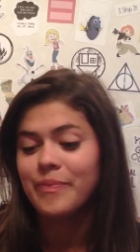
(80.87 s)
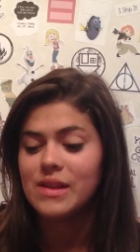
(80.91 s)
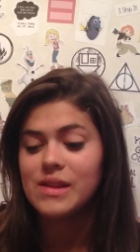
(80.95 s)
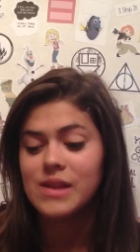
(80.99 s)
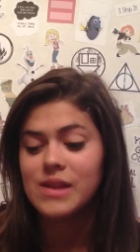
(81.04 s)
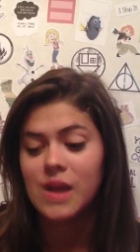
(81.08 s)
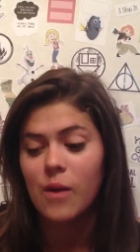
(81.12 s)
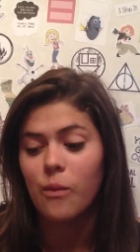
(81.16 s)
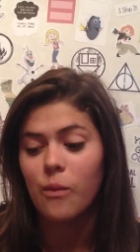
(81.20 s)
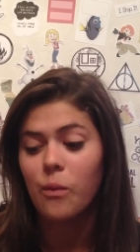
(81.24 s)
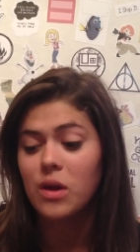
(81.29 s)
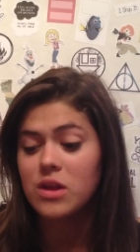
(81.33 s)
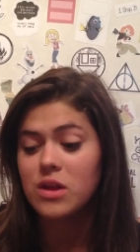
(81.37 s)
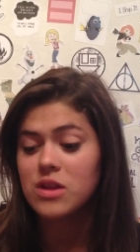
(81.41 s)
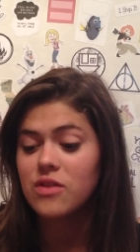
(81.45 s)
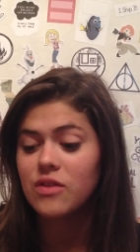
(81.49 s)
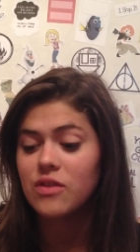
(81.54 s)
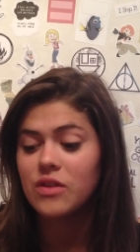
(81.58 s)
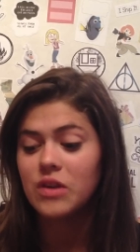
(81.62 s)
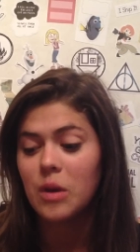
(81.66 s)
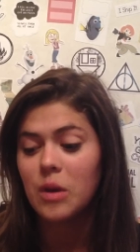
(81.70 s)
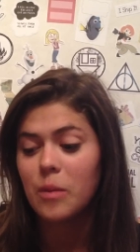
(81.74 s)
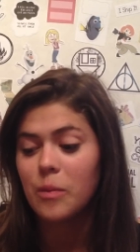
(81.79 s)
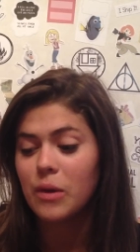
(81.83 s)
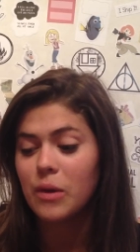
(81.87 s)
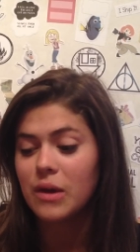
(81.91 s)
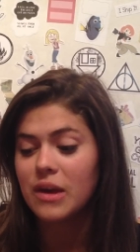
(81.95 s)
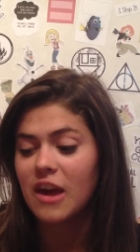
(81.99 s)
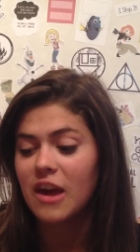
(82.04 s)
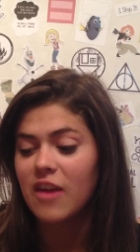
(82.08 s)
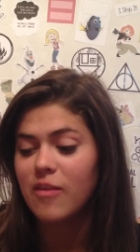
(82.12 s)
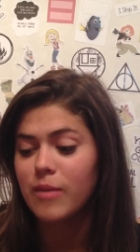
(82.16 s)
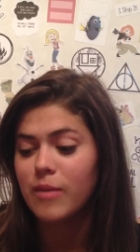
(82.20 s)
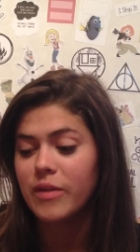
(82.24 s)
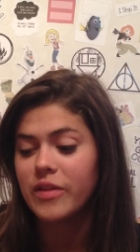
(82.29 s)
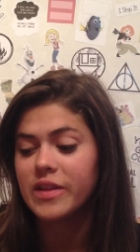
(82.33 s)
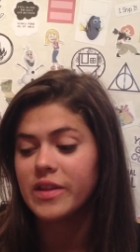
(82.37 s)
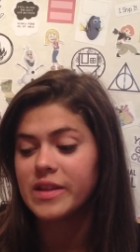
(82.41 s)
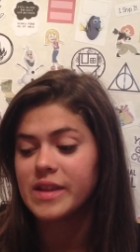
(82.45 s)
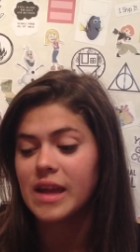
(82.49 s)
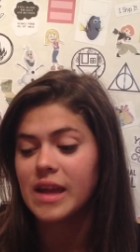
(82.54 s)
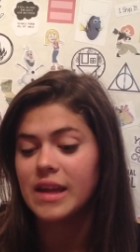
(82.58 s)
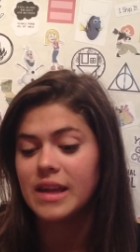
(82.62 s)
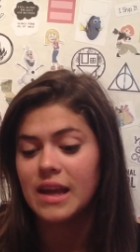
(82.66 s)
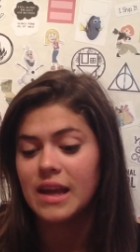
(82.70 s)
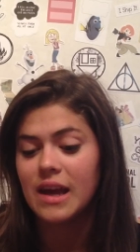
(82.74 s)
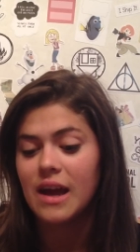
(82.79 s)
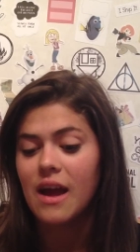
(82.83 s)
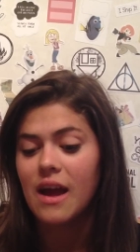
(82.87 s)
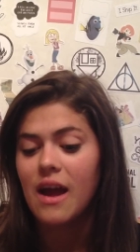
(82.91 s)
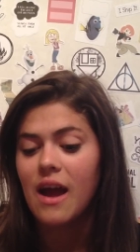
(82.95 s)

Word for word: So, watching The Notebook gave me this idea.